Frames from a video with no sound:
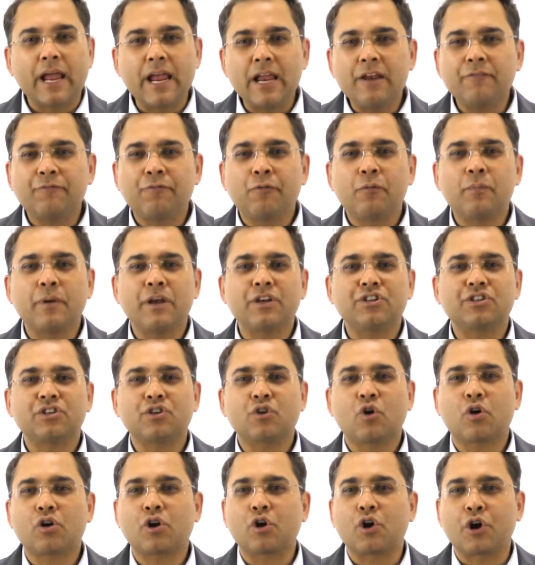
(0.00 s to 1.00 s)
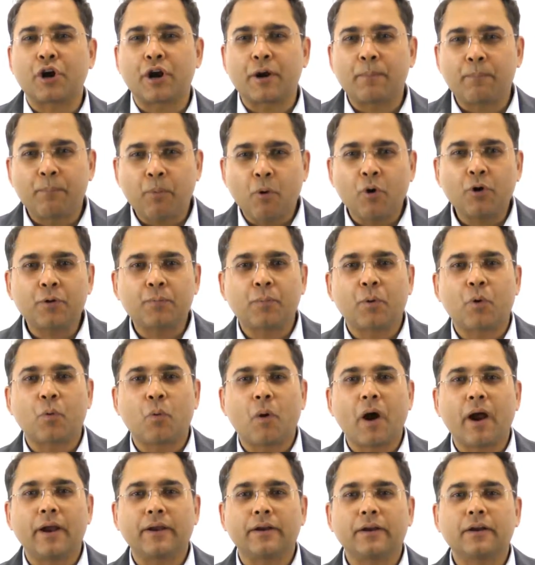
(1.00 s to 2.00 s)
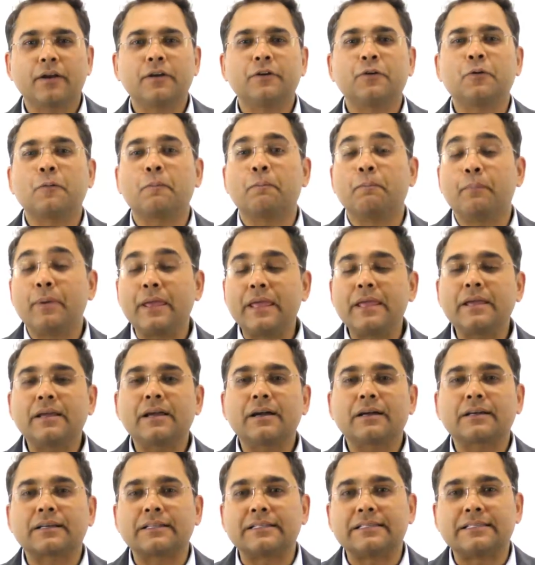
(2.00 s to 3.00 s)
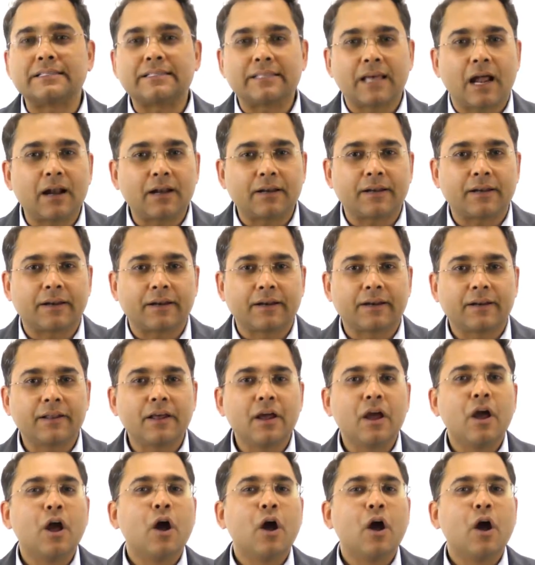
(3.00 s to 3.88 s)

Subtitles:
information or a report provider to being a consultant